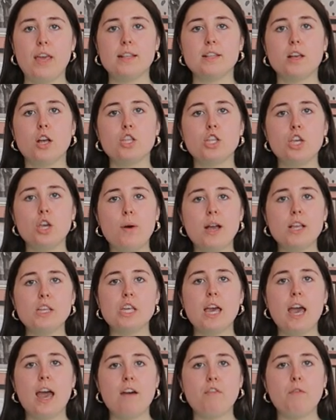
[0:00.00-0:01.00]
these I do
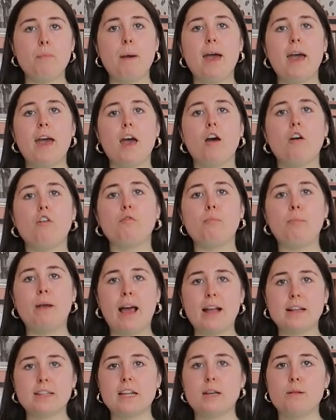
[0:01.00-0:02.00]
actually have a pair of
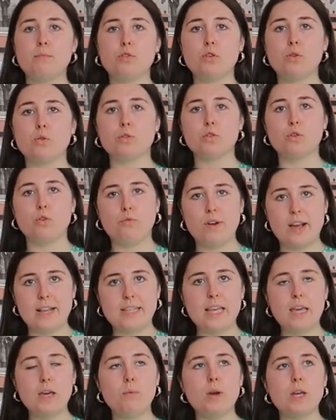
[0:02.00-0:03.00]
black denim shorts
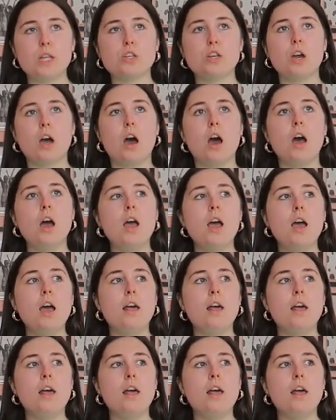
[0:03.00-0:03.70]
already which are